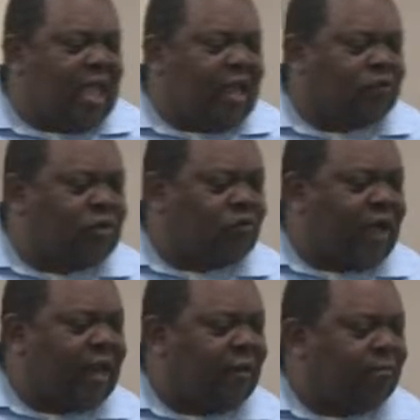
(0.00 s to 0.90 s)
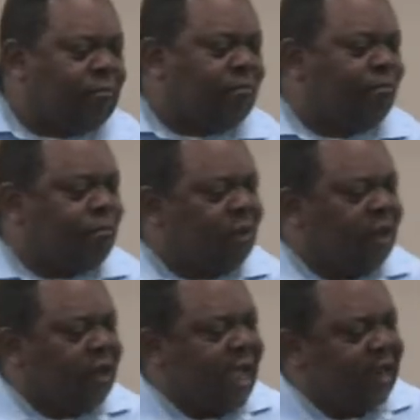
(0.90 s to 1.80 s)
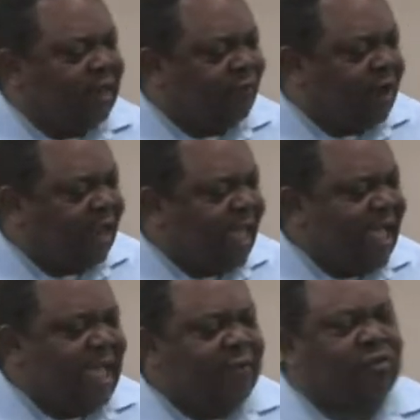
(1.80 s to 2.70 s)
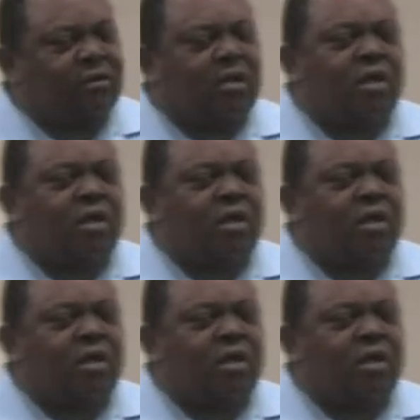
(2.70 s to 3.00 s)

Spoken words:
as we try to learn how to live our lives.